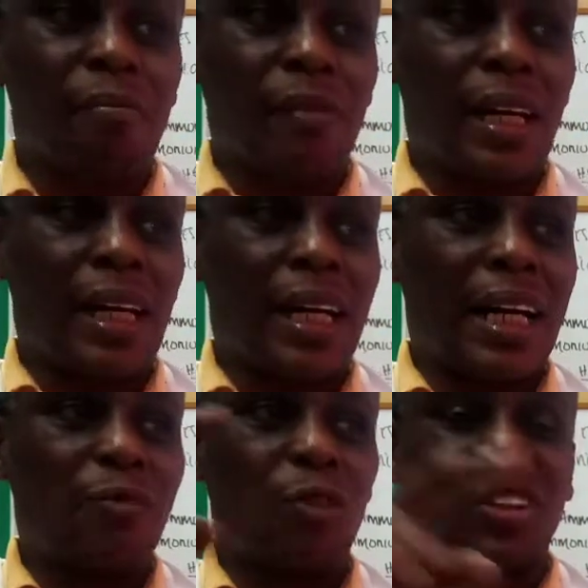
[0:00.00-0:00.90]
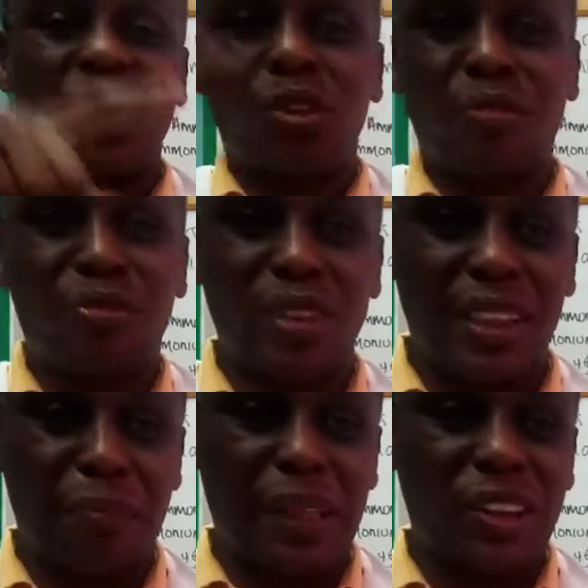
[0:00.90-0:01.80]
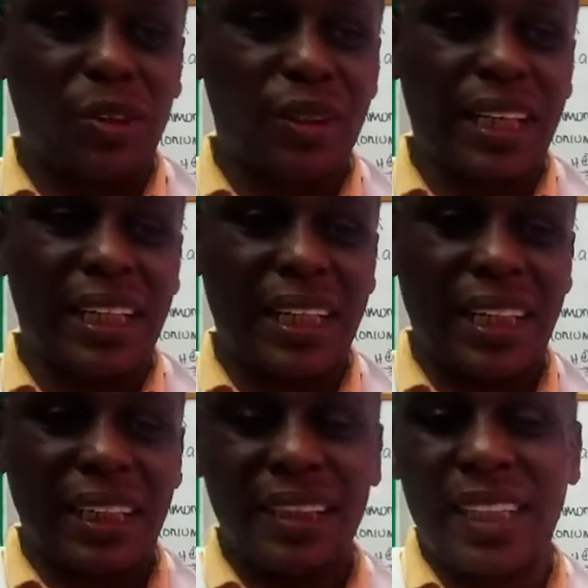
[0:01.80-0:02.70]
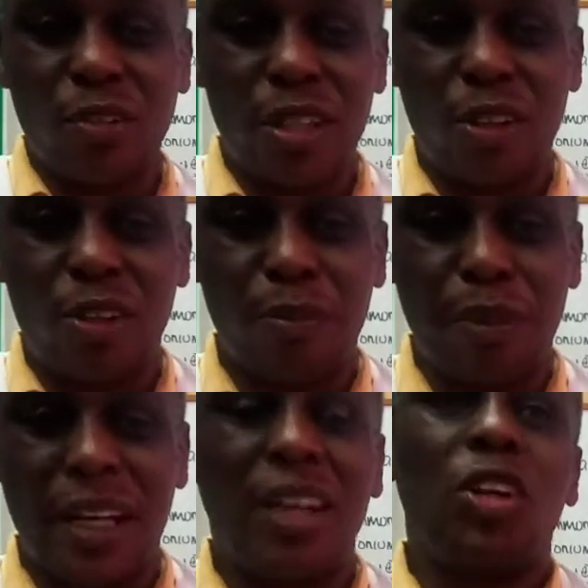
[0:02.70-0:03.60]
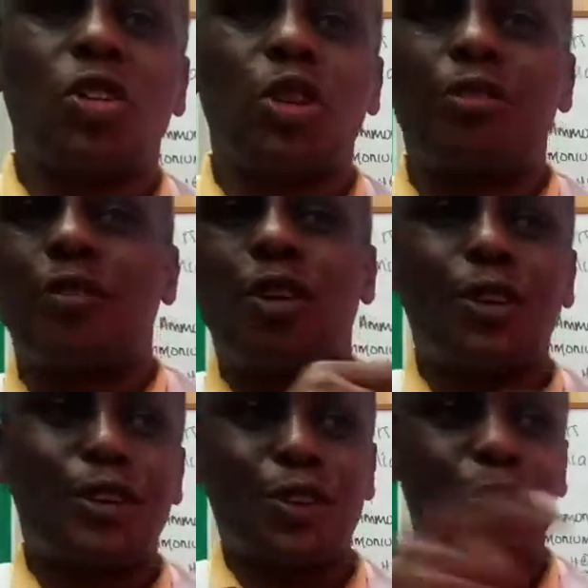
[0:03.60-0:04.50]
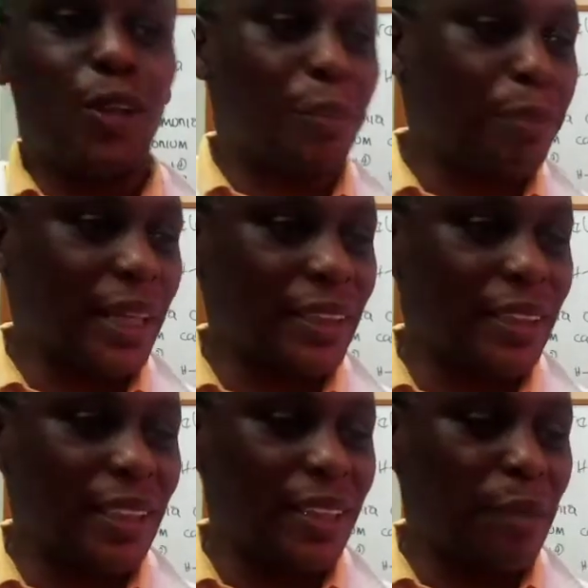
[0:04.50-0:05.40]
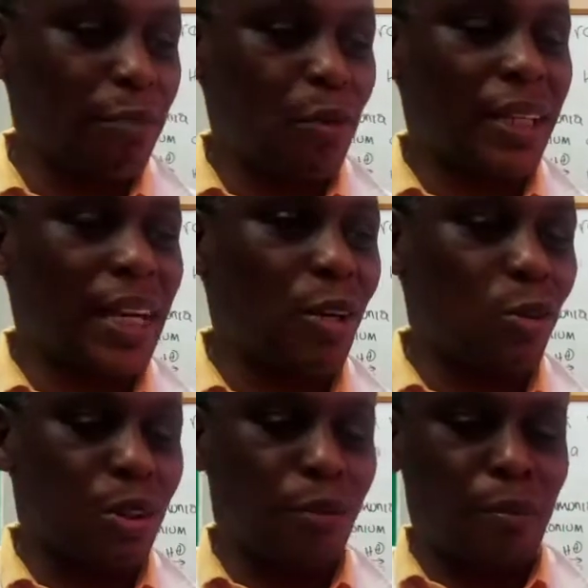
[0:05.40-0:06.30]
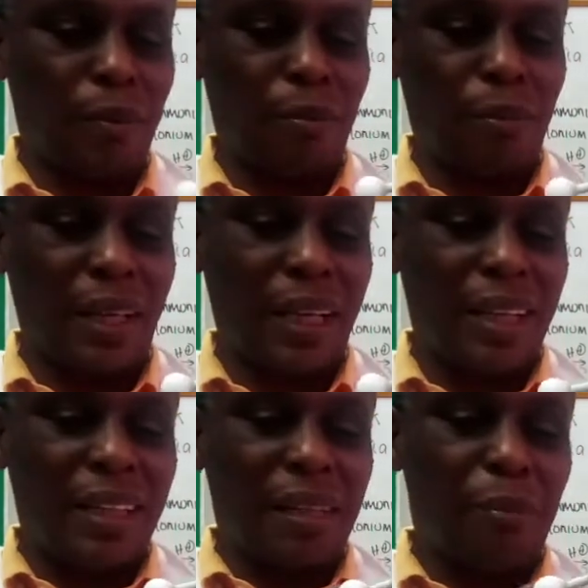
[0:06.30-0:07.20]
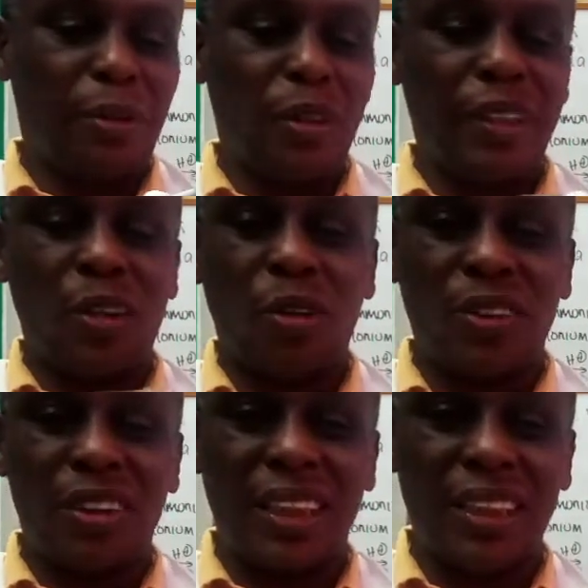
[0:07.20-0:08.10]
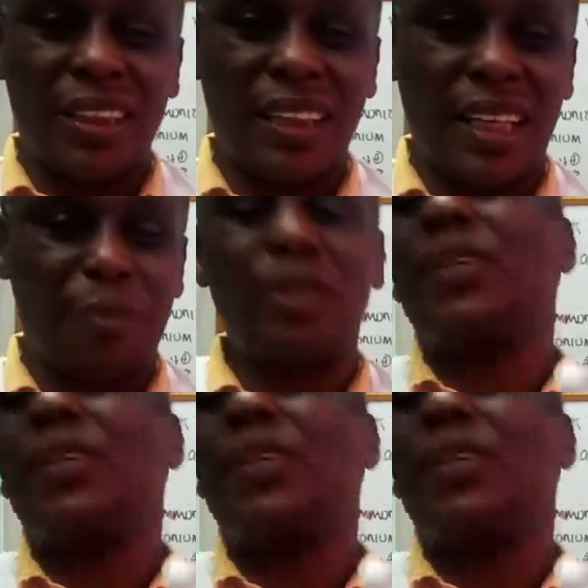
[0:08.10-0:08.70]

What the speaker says: have got a lot of repulsion than one lone pair. So if you've got two lone pairs, then the bond angles between the oxygens, between